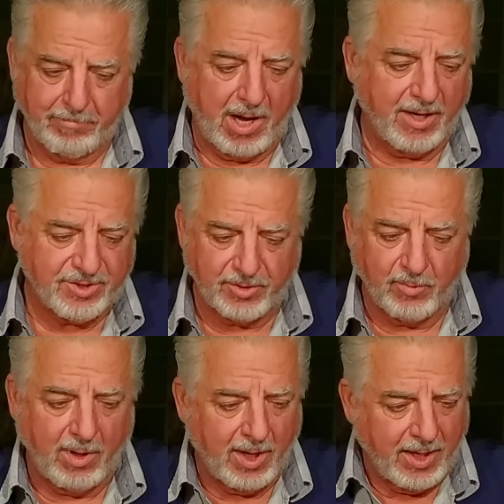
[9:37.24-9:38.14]
box
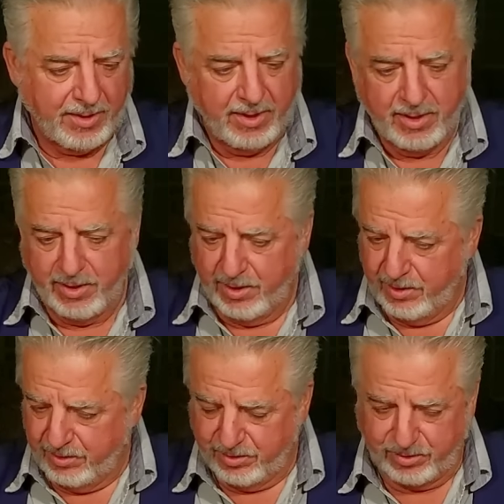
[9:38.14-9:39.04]
and rod
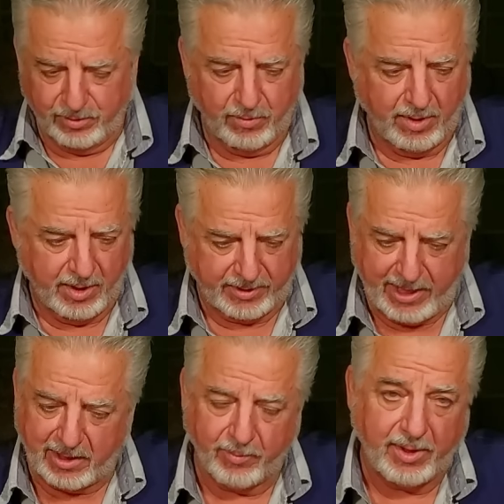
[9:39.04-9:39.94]
to
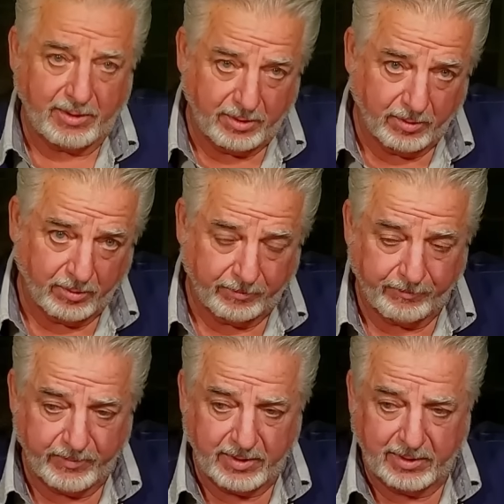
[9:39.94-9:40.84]
calibrate your
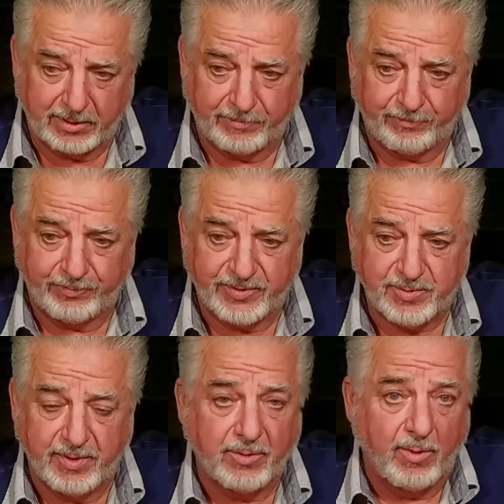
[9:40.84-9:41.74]

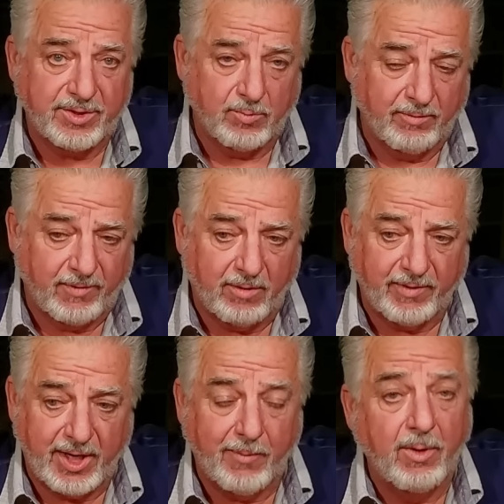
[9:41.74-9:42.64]
Smith & Wesson
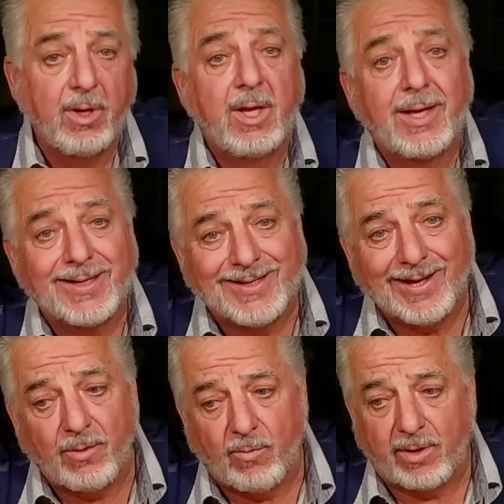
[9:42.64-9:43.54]
revolver hammer,
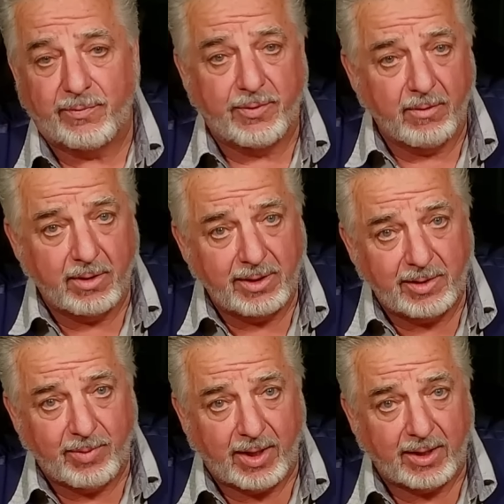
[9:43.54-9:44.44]
get one. They're on
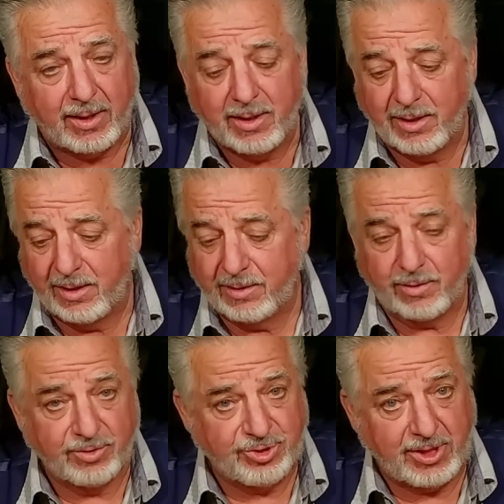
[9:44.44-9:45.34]
eBay.
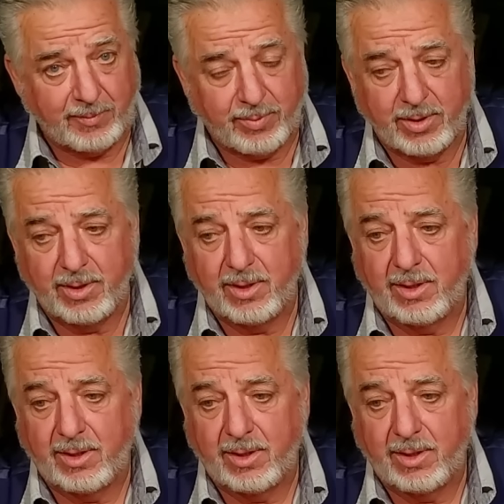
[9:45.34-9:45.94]
They're cheap.